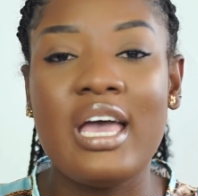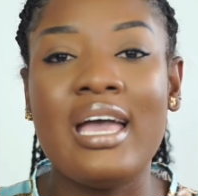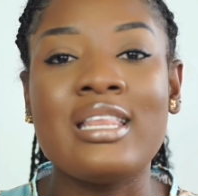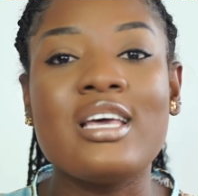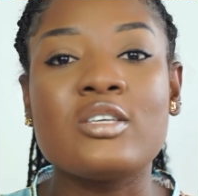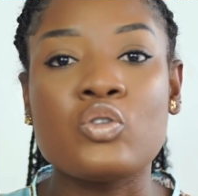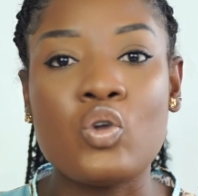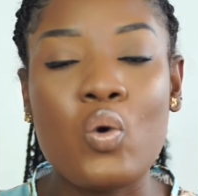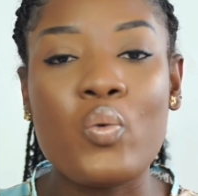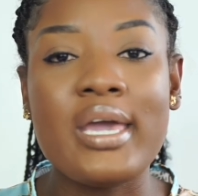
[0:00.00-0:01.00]
and there's
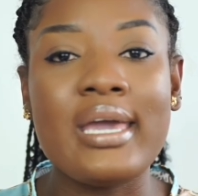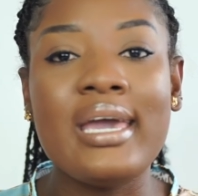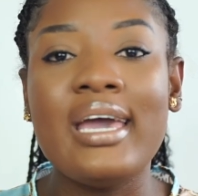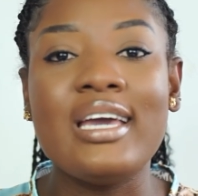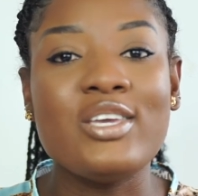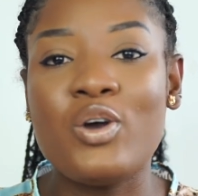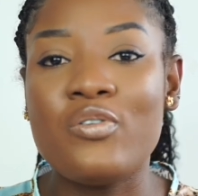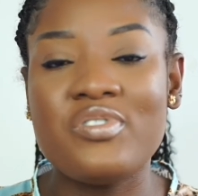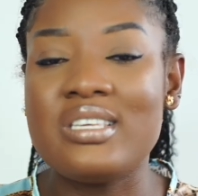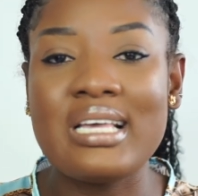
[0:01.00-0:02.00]
no way your
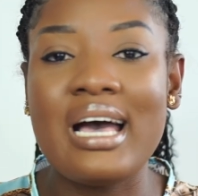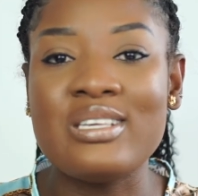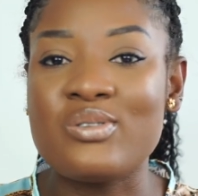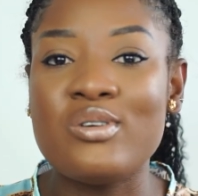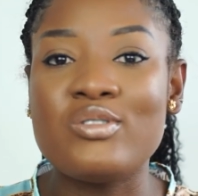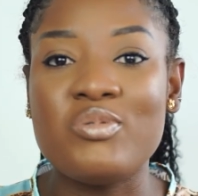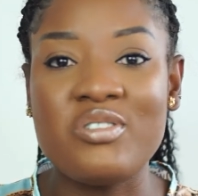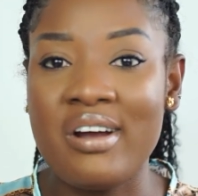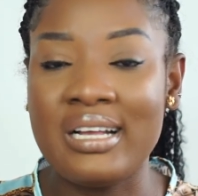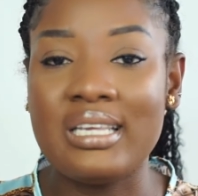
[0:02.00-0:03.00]
visa is going to be
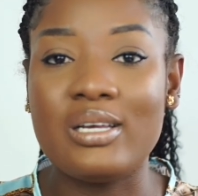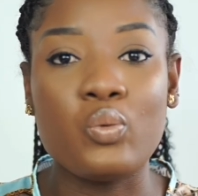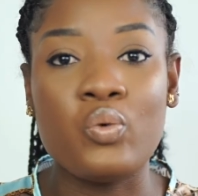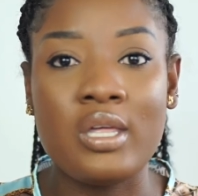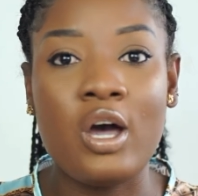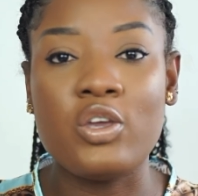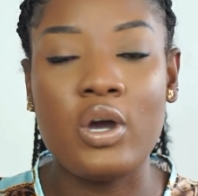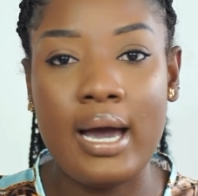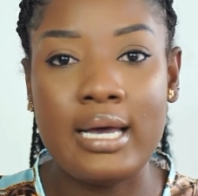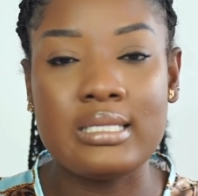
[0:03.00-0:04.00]
granted without your
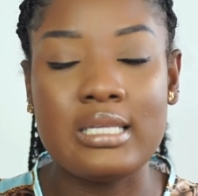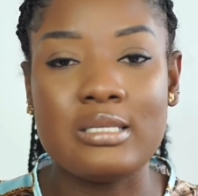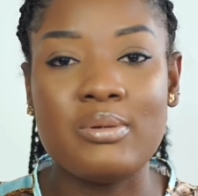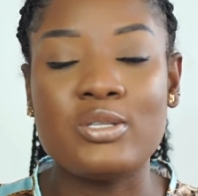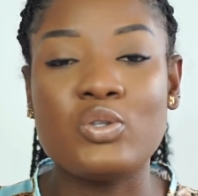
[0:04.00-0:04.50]
CAS statement.